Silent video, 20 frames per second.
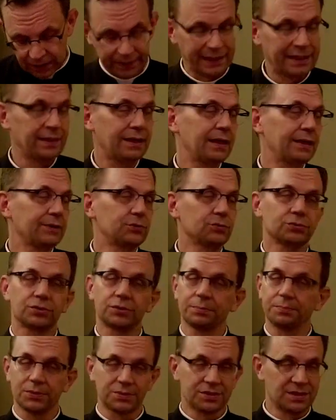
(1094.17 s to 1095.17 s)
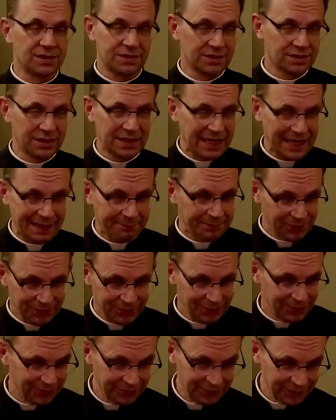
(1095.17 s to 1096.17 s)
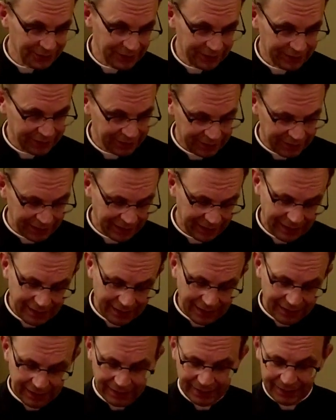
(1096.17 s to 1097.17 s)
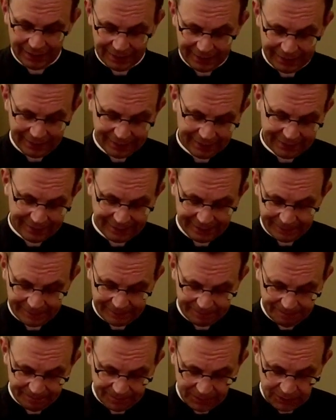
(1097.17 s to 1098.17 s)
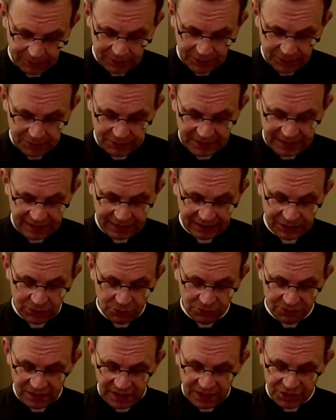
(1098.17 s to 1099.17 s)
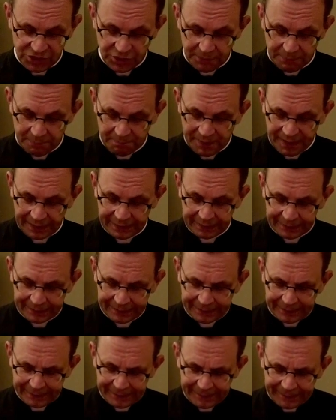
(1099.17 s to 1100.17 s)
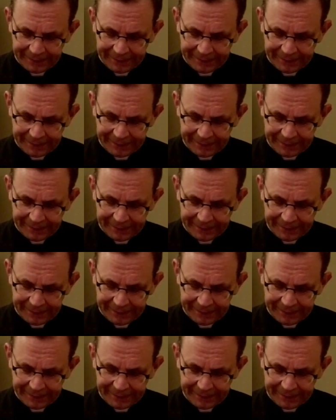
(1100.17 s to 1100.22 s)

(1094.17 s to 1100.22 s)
And now I don't suppose this is going to happen to you. You're not going to, uh, you know, undertake euthanasia, but